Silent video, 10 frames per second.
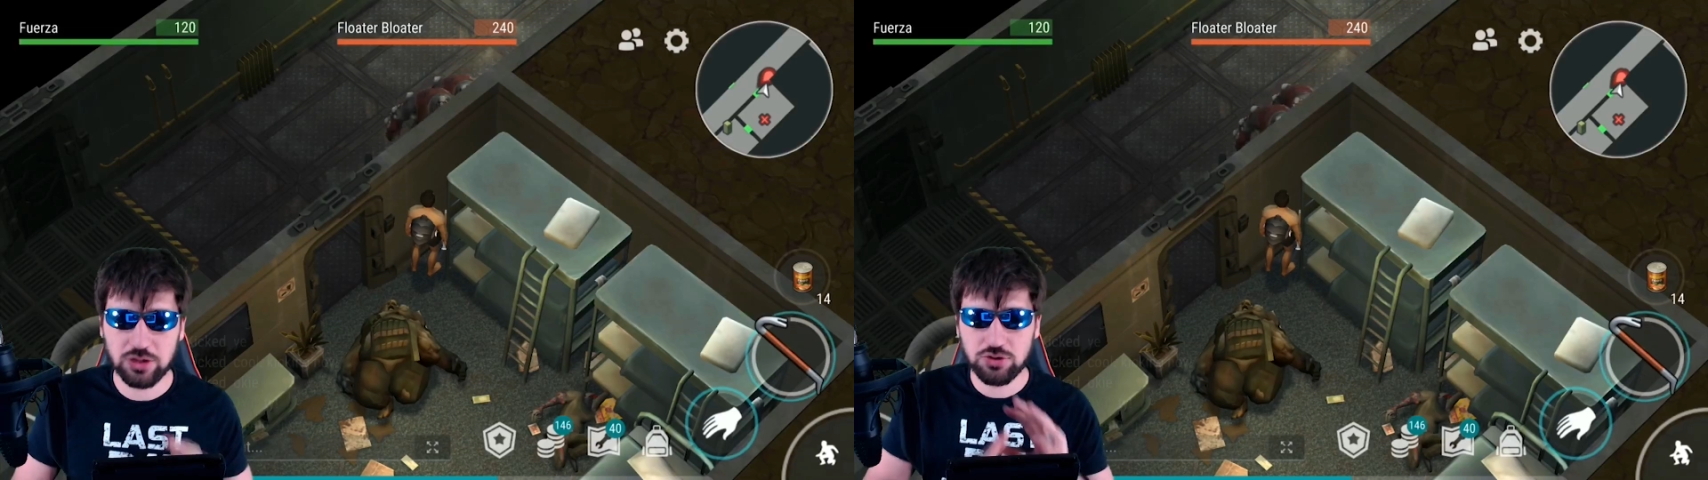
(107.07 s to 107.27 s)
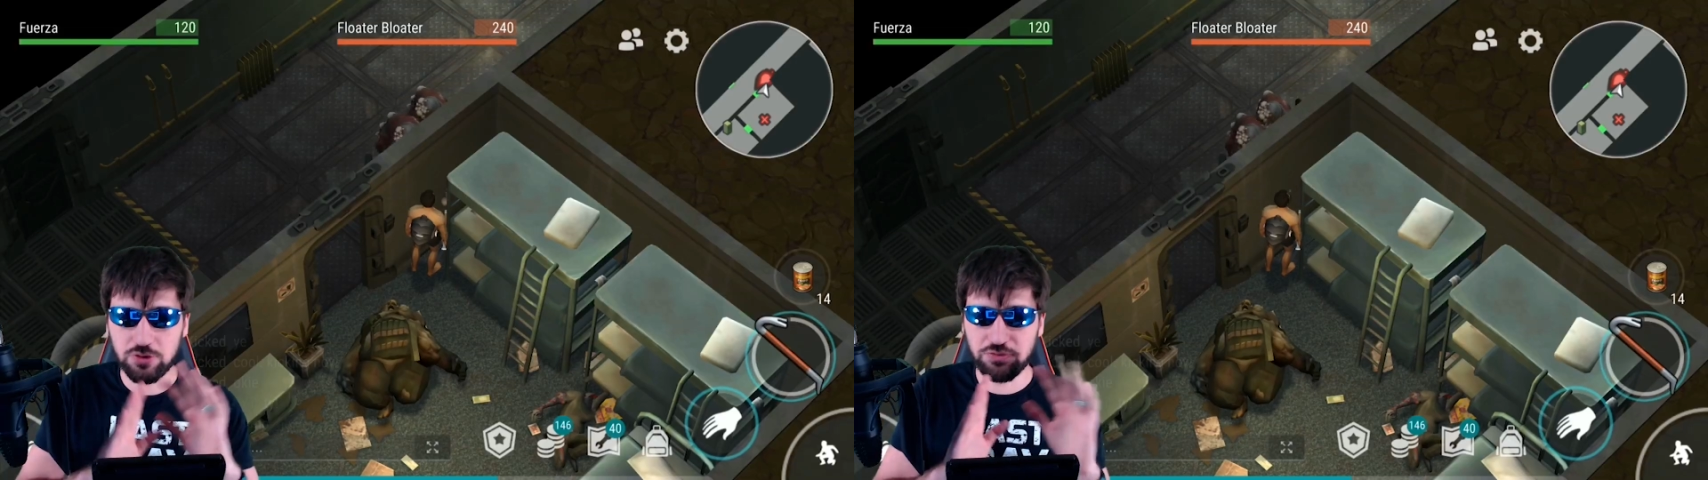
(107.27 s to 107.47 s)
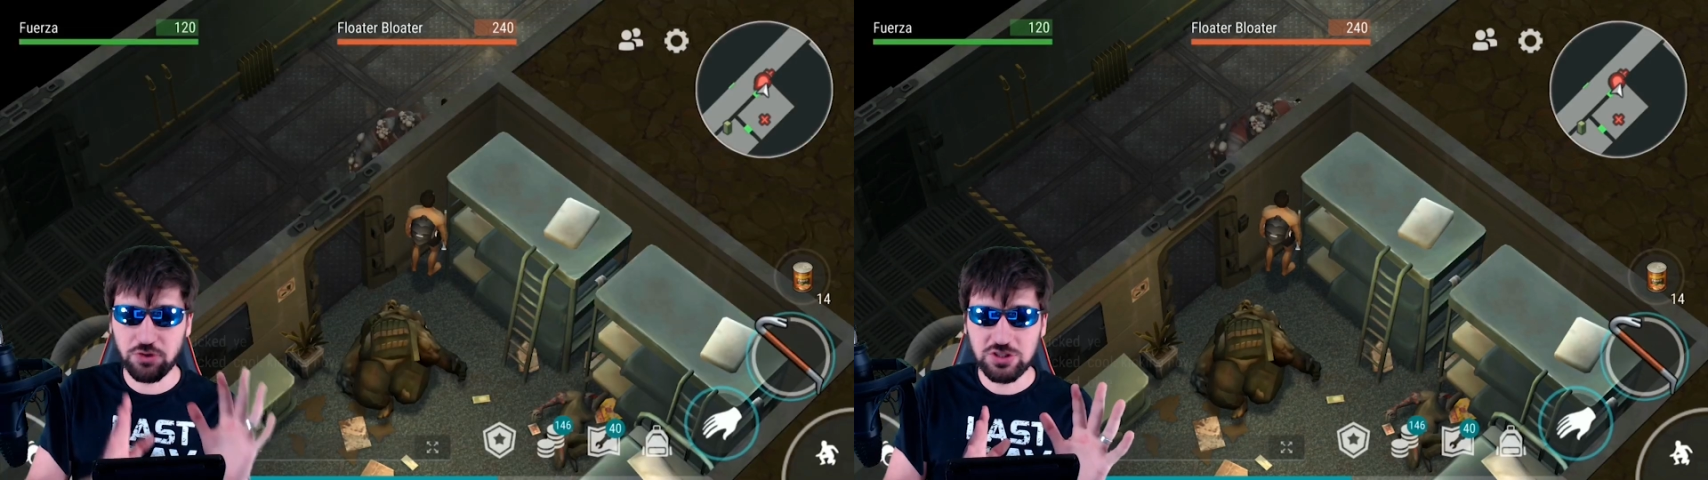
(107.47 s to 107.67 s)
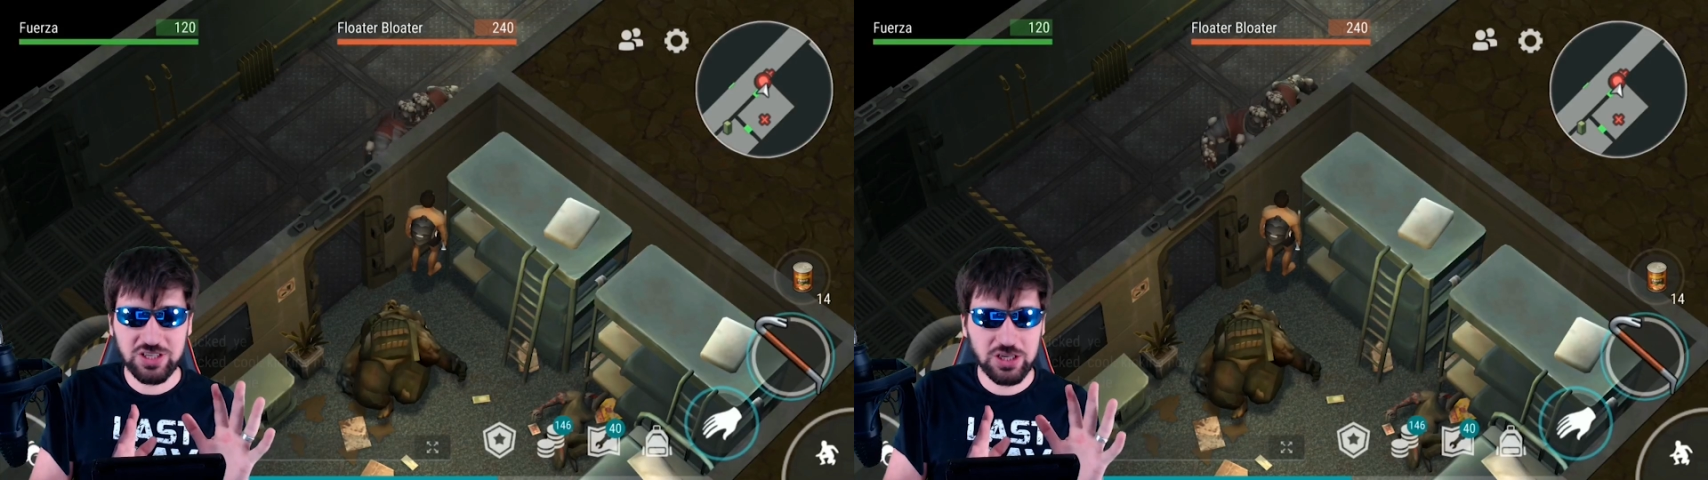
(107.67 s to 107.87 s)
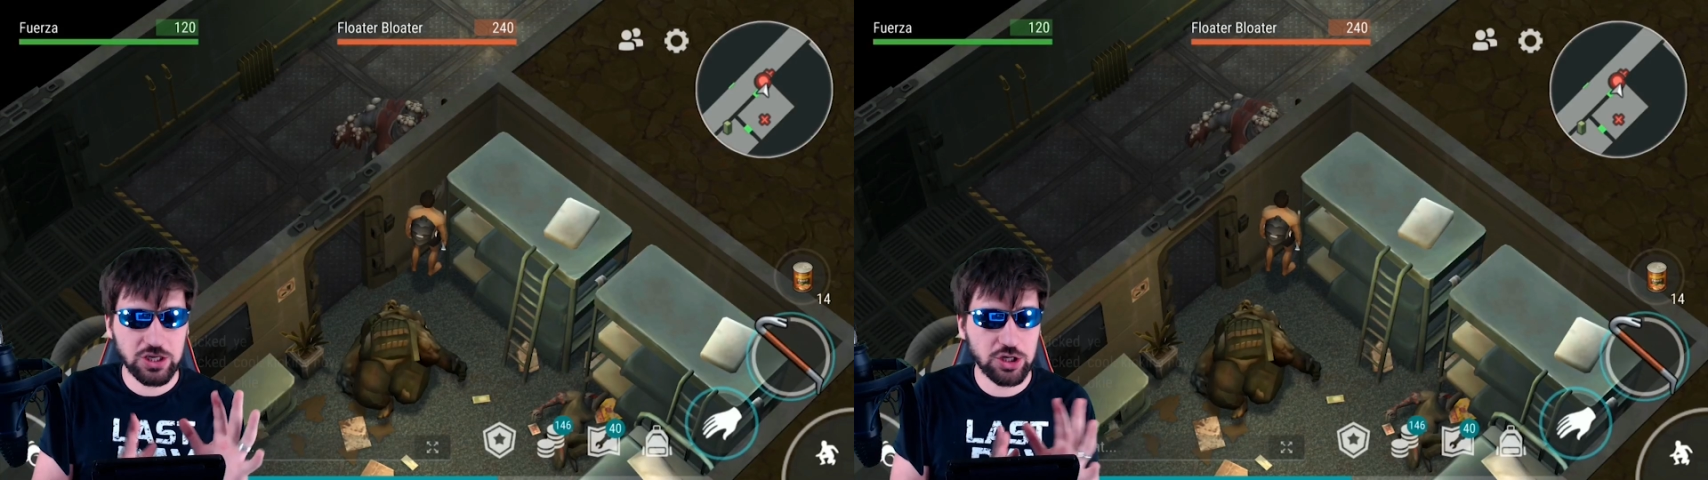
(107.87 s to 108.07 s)
so the first
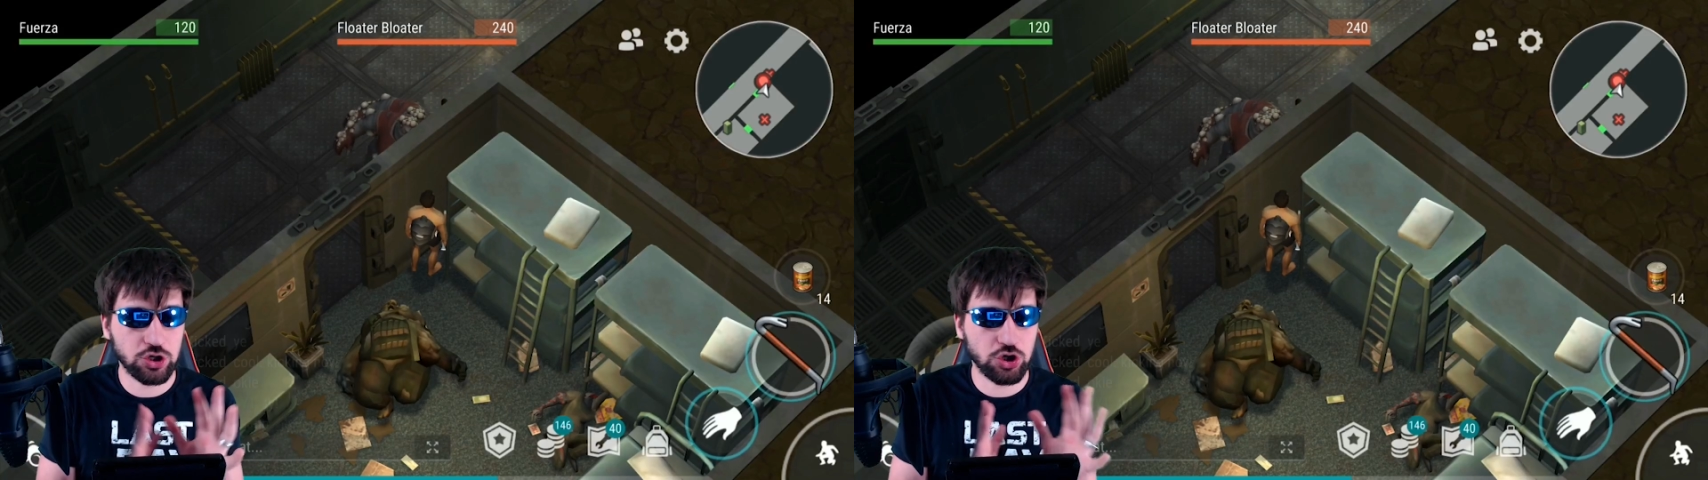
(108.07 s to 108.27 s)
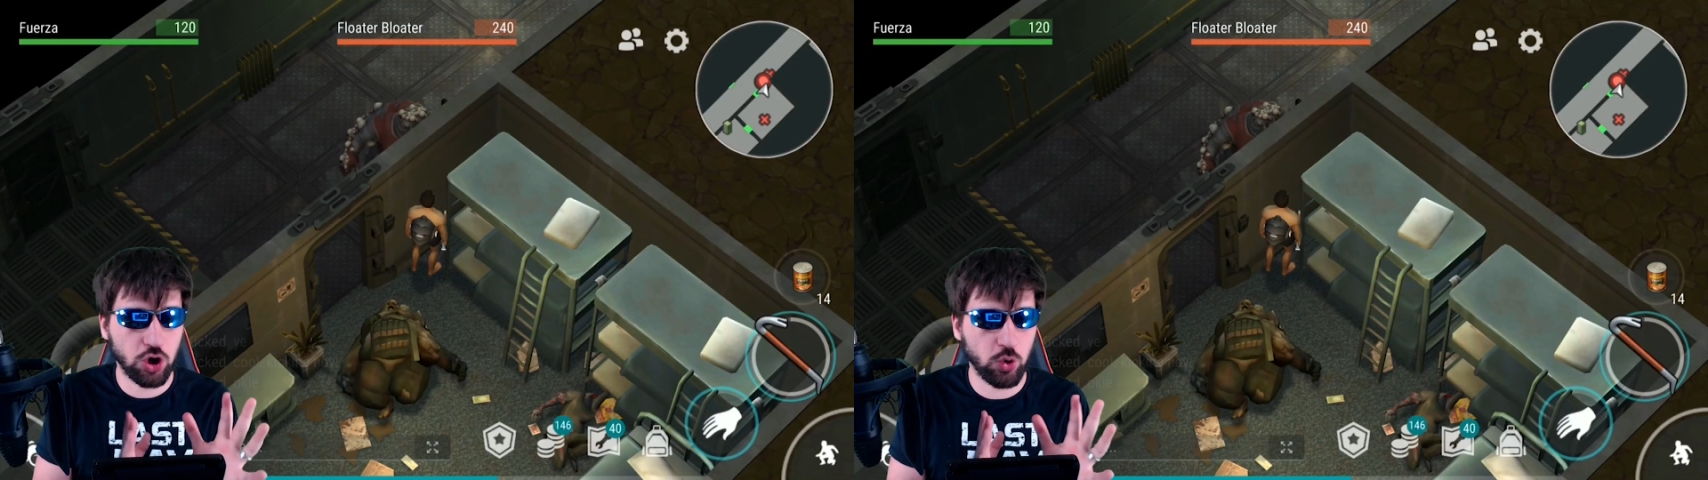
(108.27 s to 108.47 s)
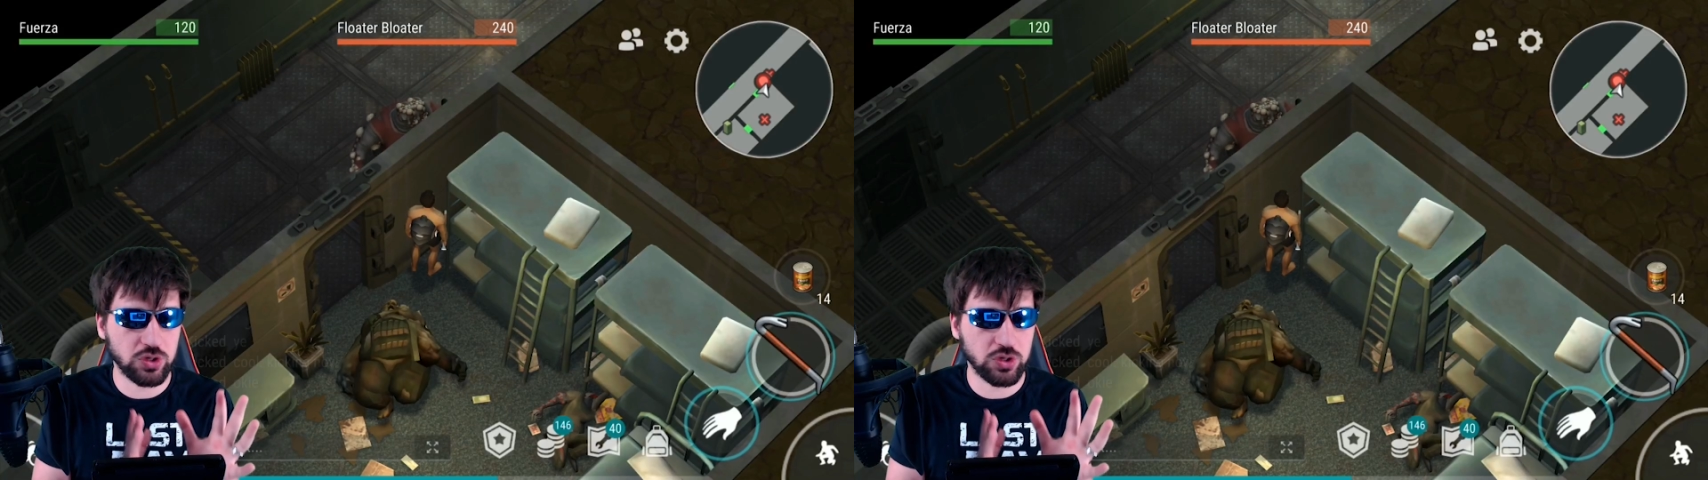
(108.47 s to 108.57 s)
thing you need to know